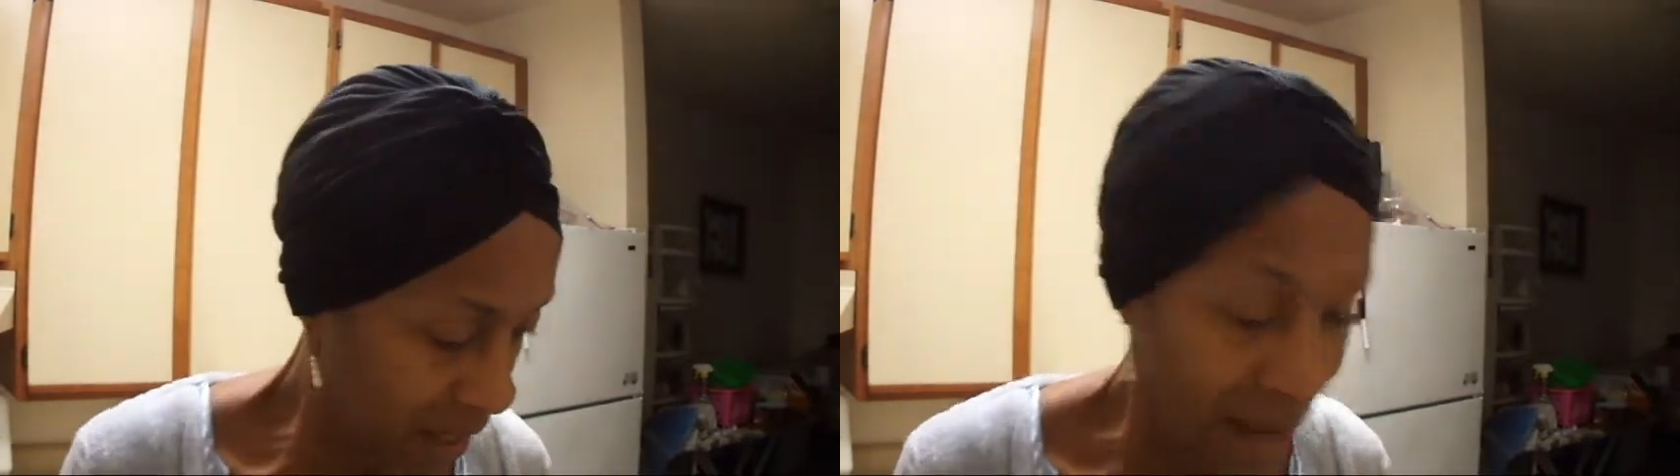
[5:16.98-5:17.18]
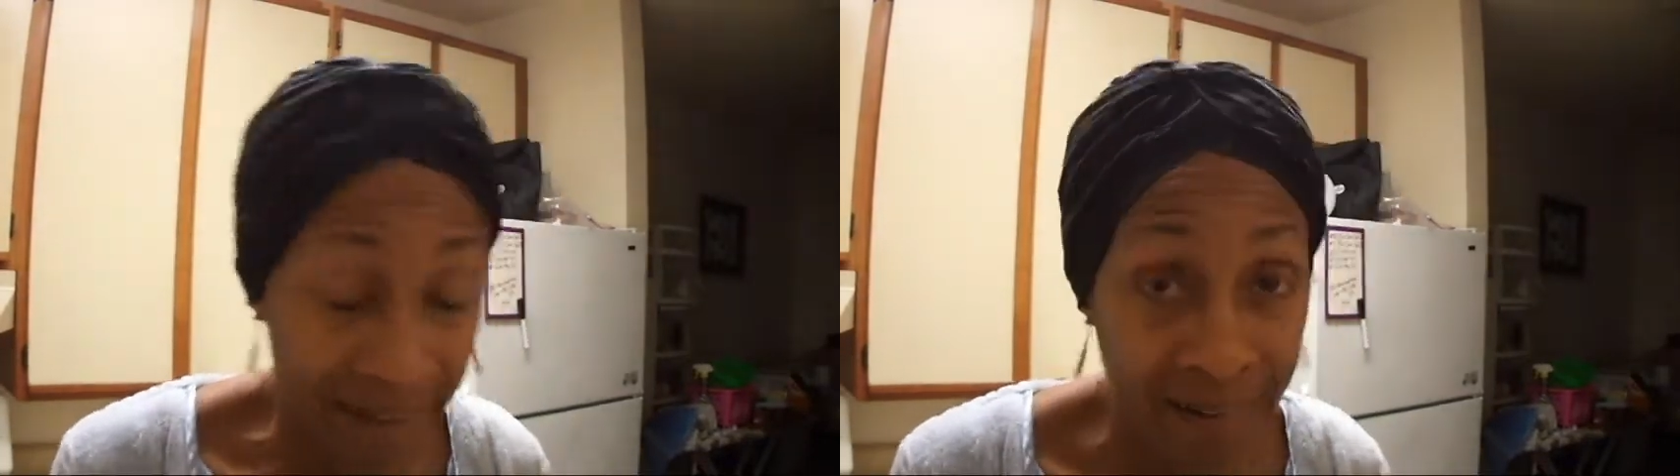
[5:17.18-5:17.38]

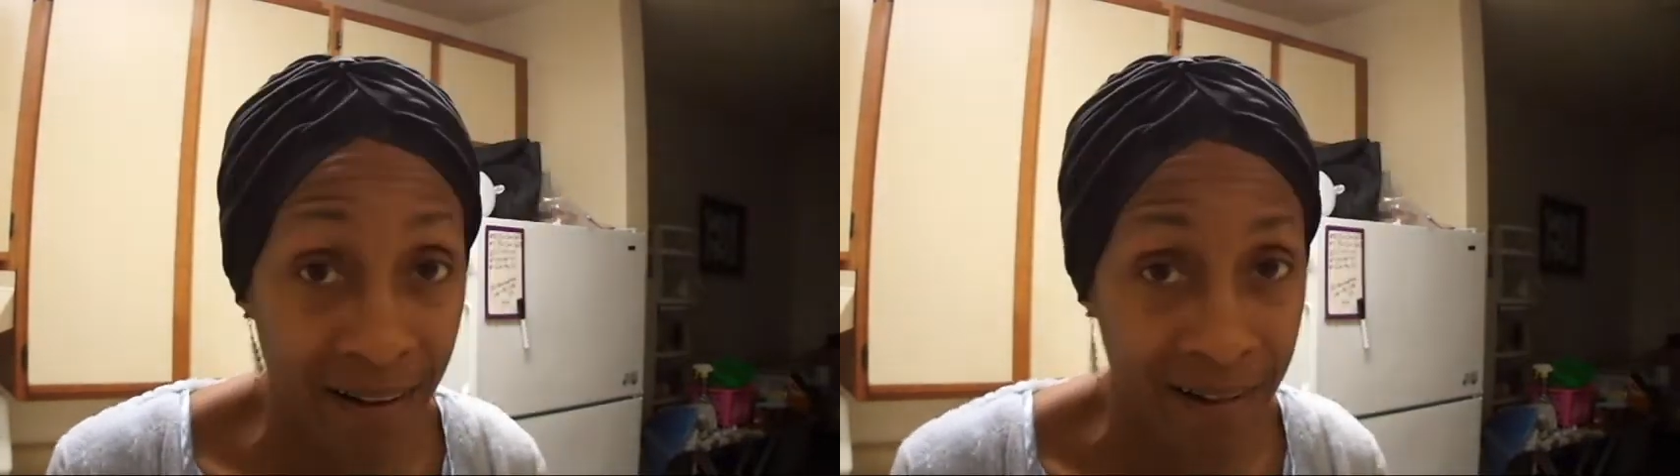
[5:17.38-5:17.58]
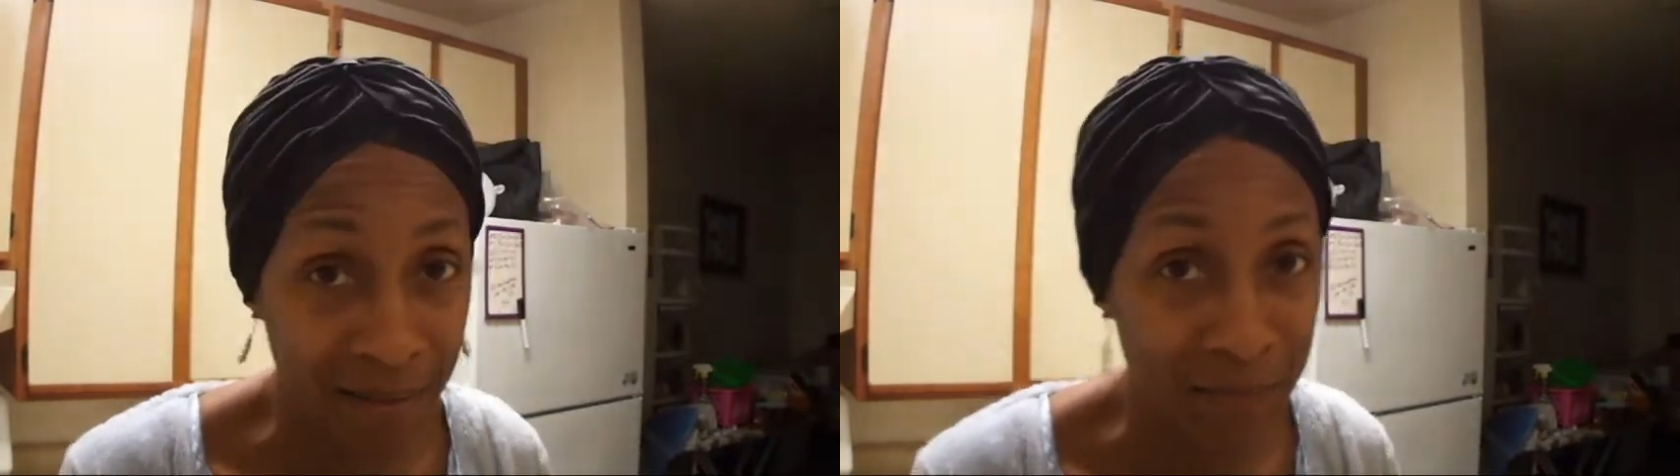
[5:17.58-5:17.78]
at
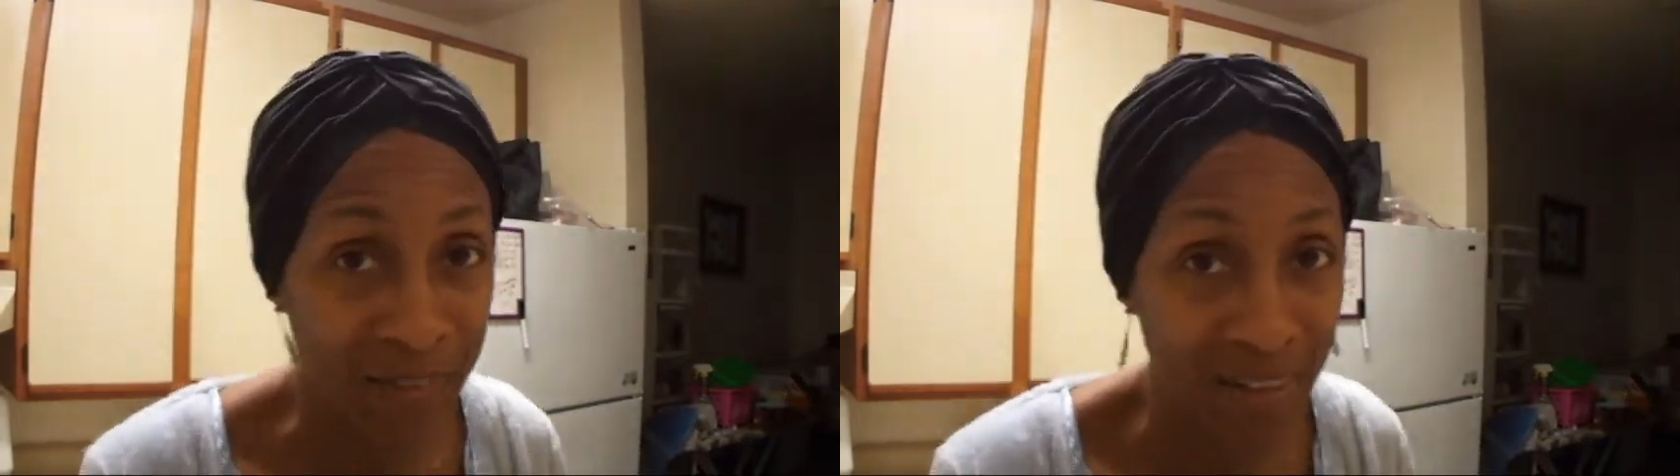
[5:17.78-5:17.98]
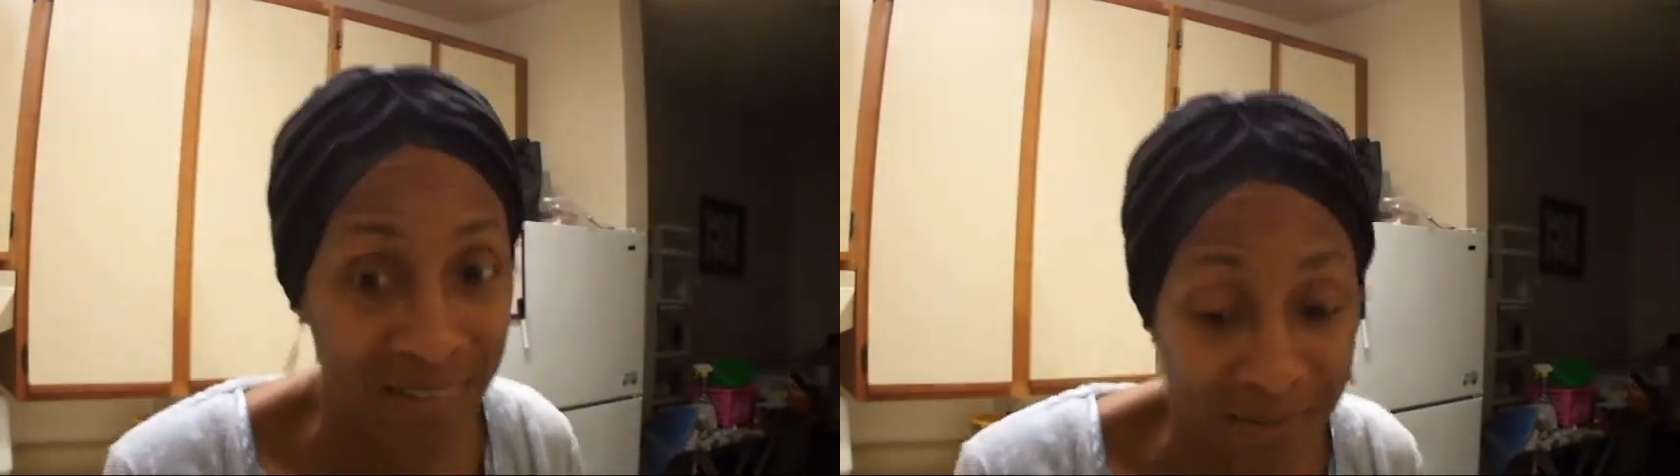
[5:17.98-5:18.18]
times,
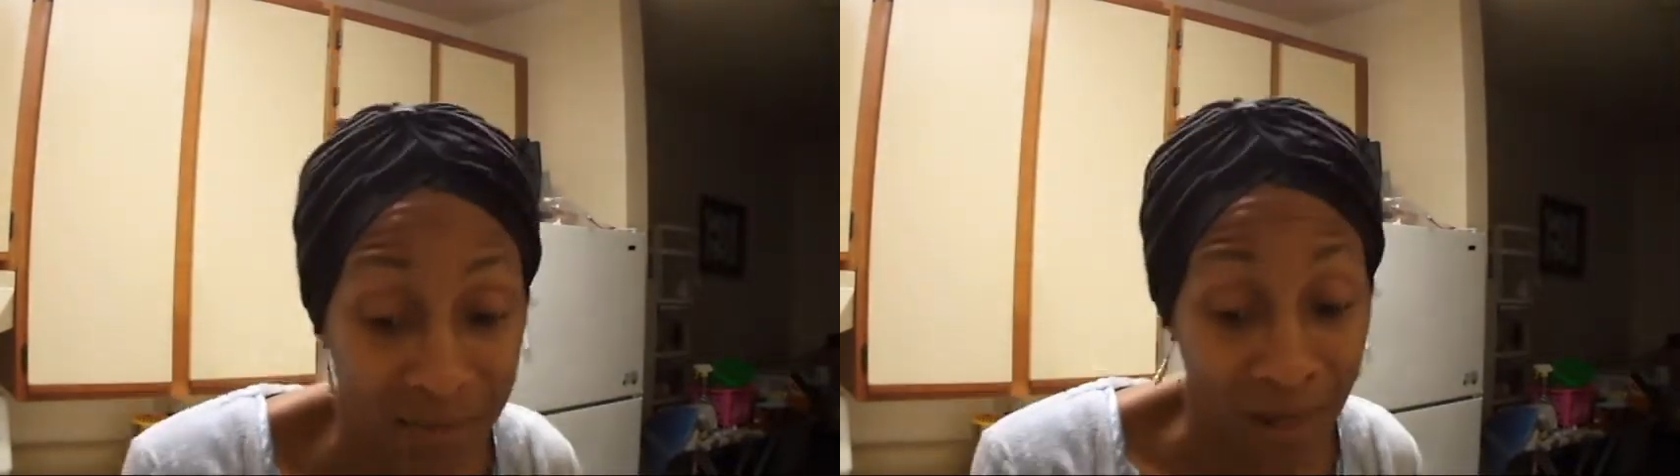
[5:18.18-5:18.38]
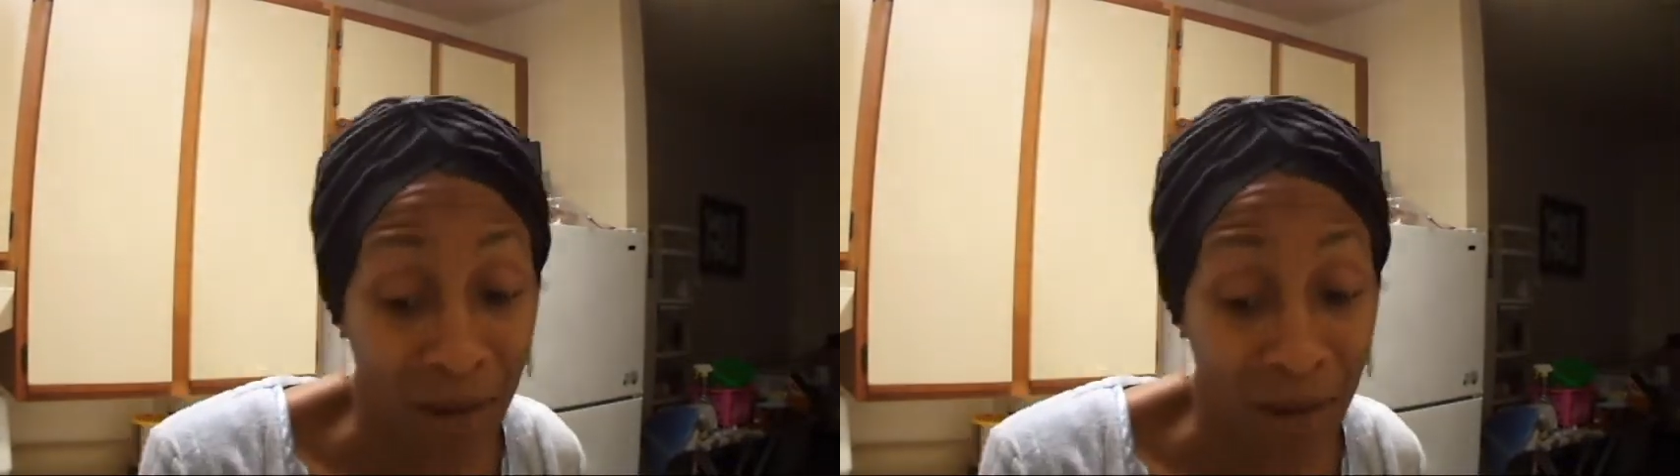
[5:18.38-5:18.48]
because my